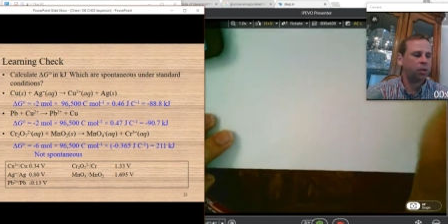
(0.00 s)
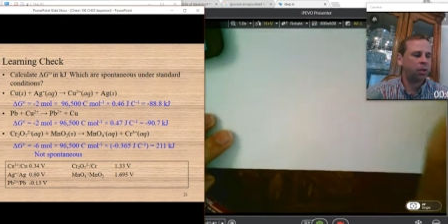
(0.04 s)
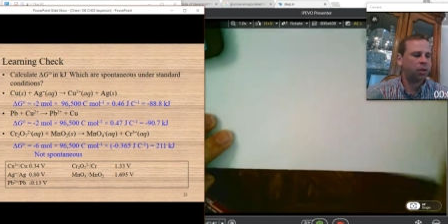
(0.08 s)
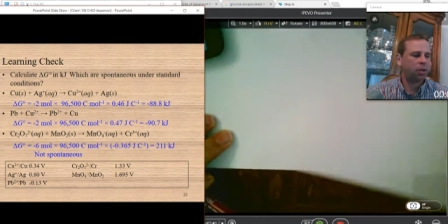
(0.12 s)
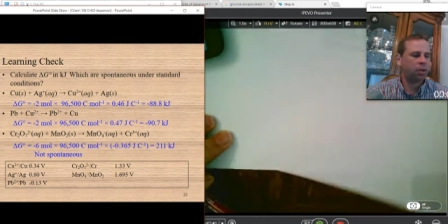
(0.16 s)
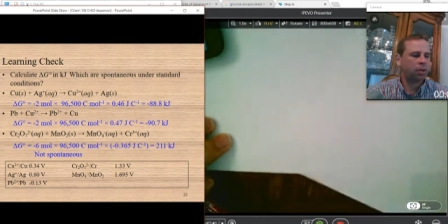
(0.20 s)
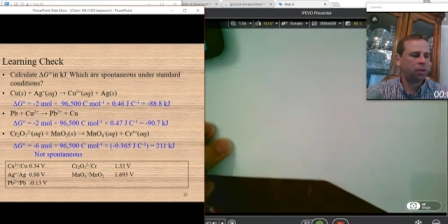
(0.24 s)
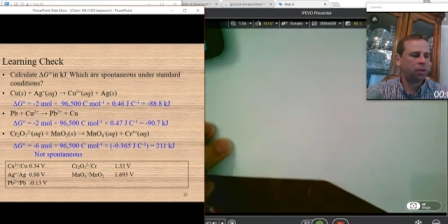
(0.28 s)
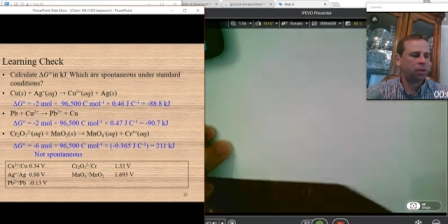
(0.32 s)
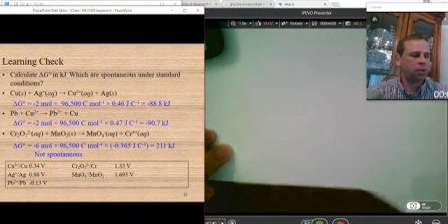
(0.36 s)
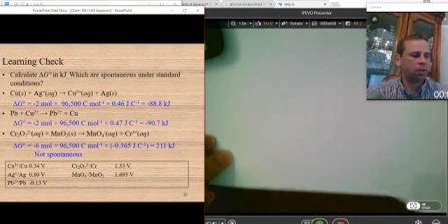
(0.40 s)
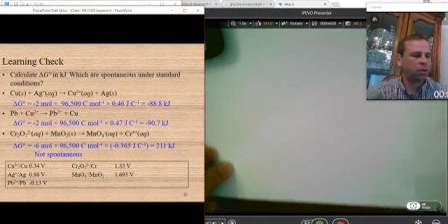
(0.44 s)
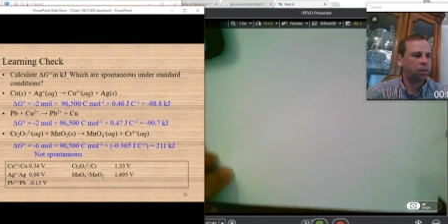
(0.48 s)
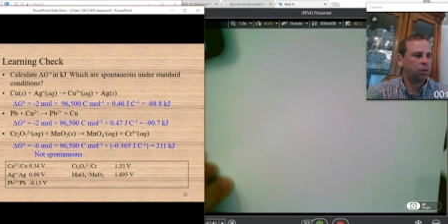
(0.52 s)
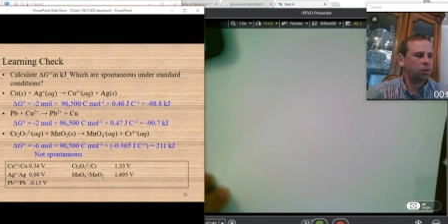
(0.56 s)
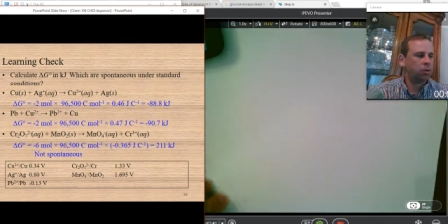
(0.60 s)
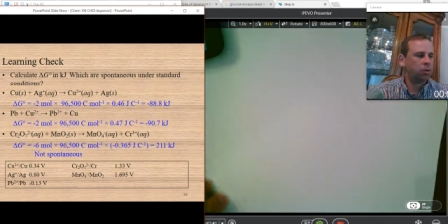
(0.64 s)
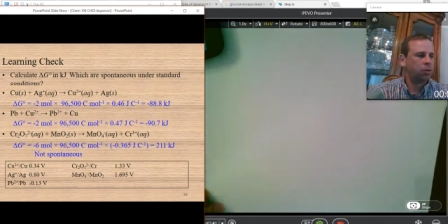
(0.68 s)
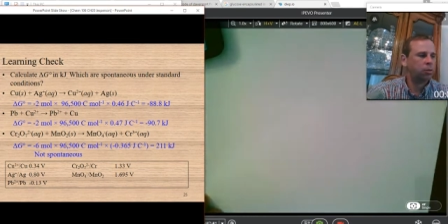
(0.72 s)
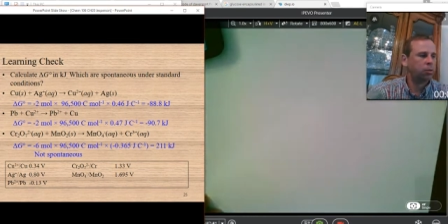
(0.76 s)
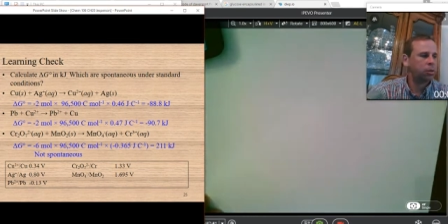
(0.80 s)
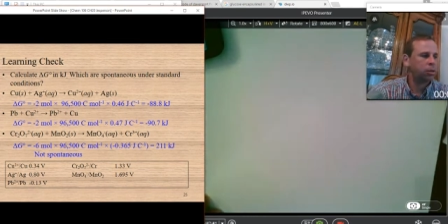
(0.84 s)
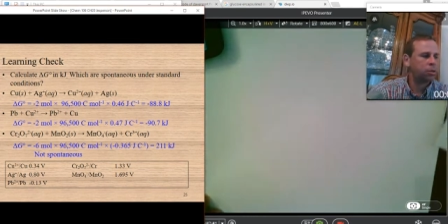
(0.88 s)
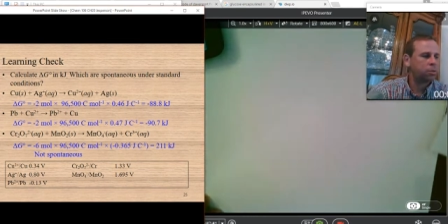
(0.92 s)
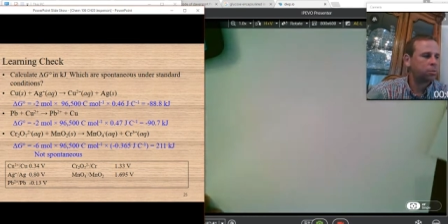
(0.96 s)
uh,
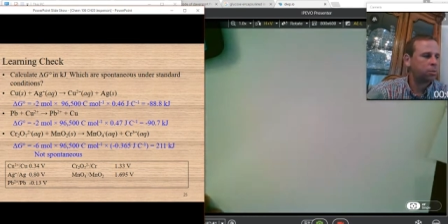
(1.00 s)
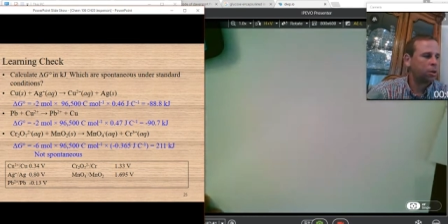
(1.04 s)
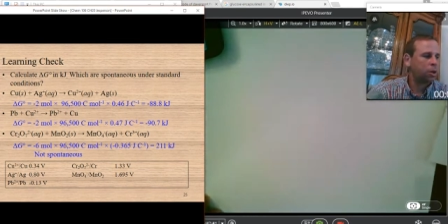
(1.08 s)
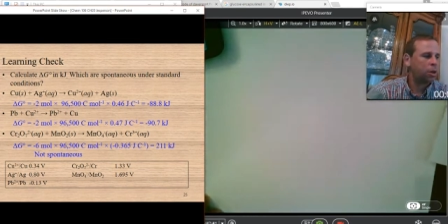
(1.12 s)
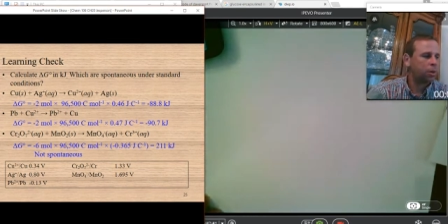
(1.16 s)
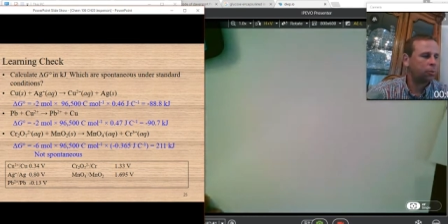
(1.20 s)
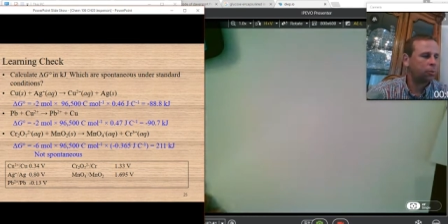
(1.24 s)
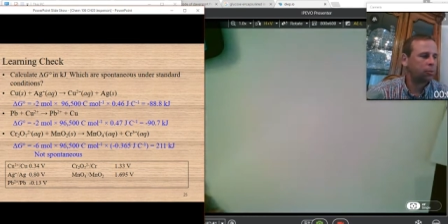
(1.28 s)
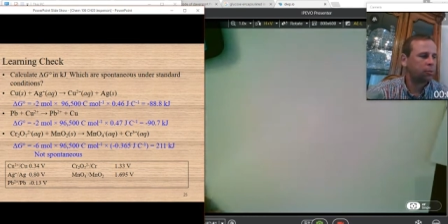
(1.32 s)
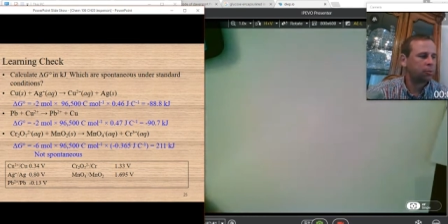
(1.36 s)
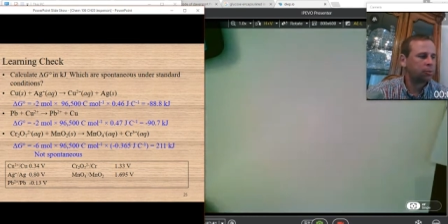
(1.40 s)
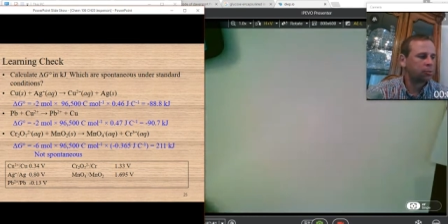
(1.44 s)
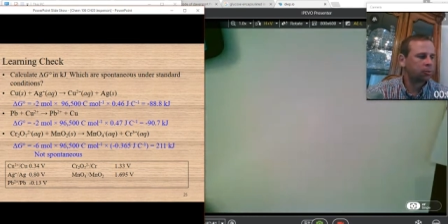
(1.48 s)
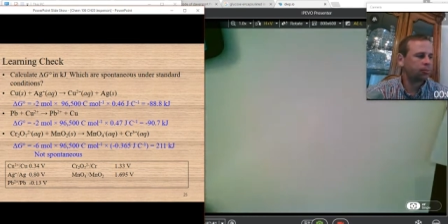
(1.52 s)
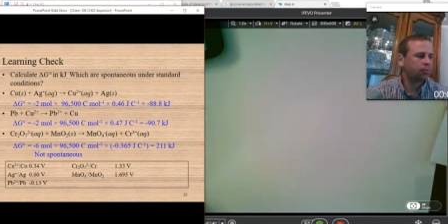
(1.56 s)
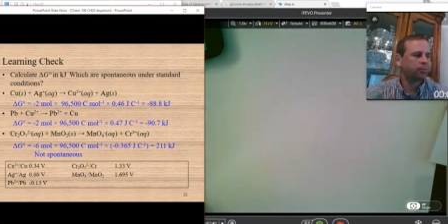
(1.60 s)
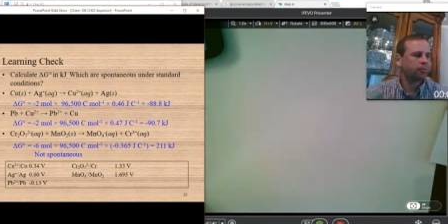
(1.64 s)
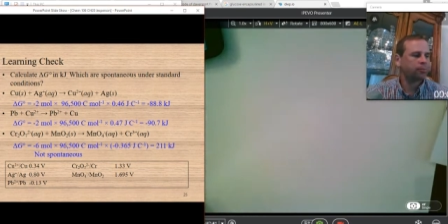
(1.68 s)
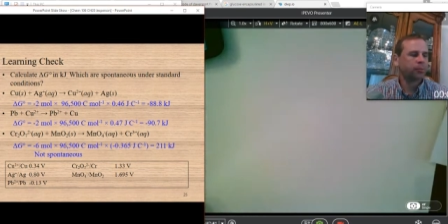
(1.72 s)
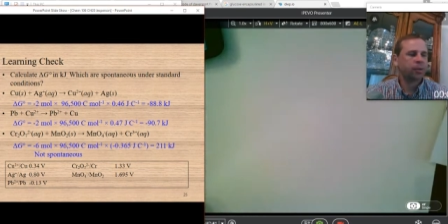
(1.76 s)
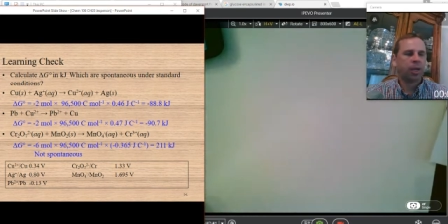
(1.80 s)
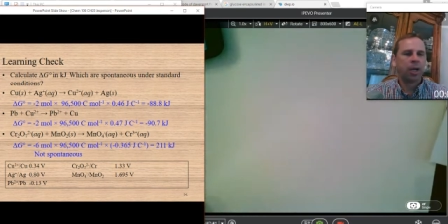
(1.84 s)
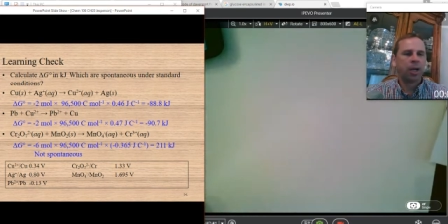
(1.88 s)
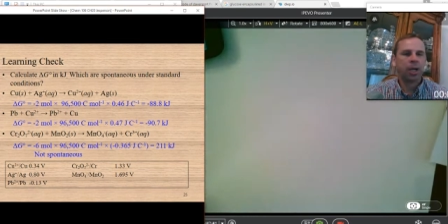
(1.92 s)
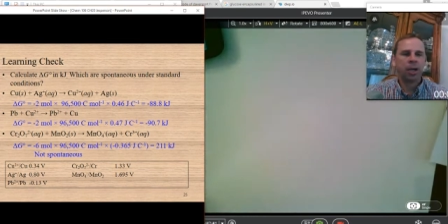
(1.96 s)
do these problems.
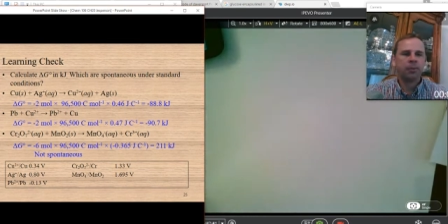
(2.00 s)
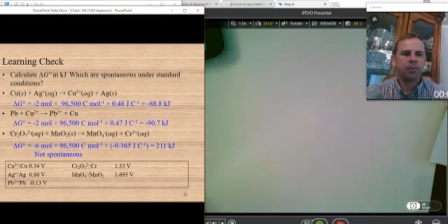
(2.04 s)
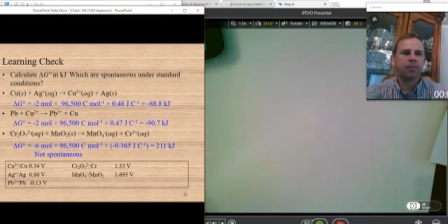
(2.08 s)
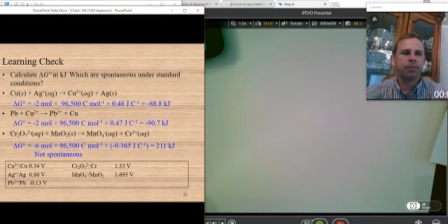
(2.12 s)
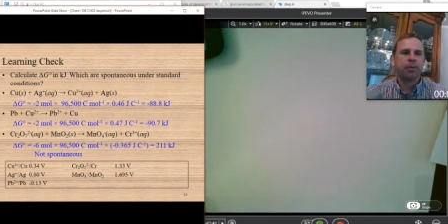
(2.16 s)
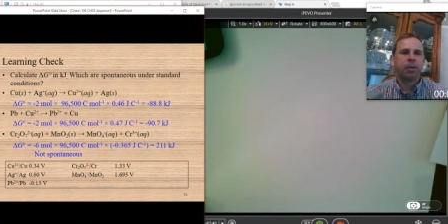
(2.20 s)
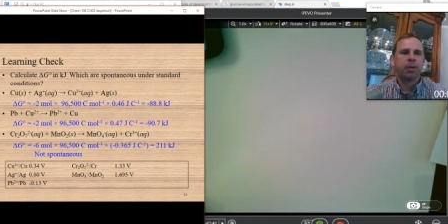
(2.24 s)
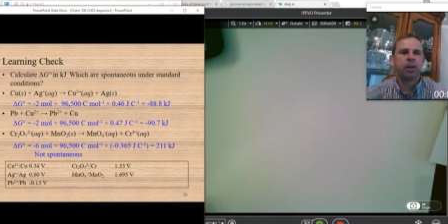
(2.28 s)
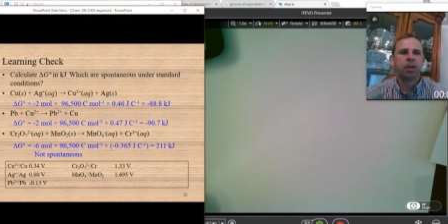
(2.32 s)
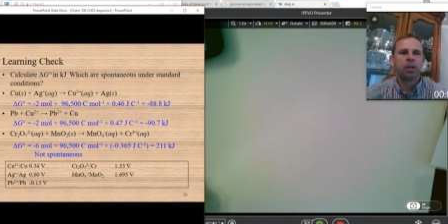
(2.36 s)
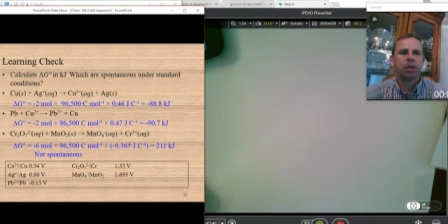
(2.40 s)
Okay?